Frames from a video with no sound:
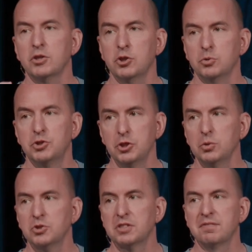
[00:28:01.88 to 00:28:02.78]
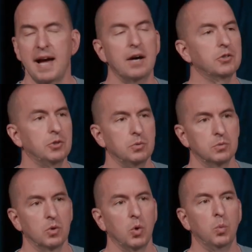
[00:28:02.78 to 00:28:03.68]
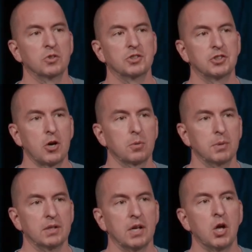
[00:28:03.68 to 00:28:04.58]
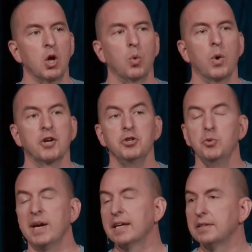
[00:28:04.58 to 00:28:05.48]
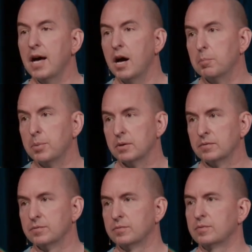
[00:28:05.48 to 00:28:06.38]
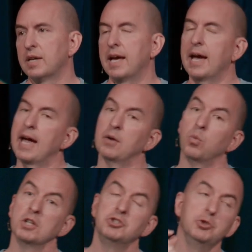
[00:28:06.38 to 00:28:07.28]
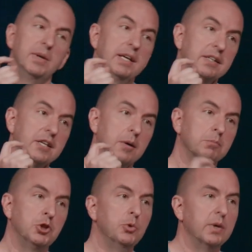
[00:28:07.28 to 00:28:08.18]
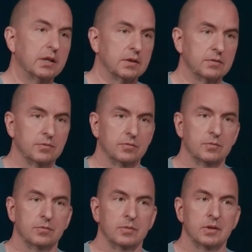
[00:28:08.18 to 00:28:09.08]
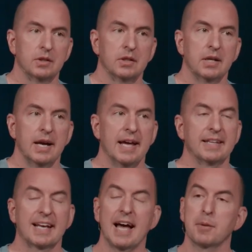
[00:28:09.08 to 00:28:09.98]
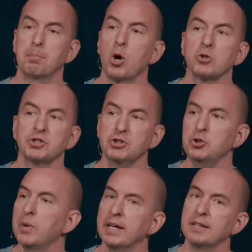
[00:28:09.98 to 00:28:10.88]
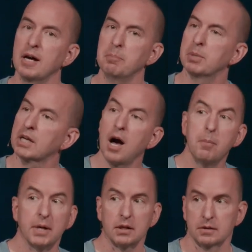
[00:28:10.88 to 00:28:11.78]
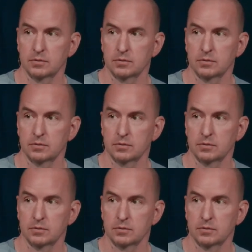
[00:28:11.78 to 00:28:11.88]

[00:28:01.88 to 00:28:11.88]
you choose to value will determine where you end up and what you end up doing and the kind of person you end up becoming.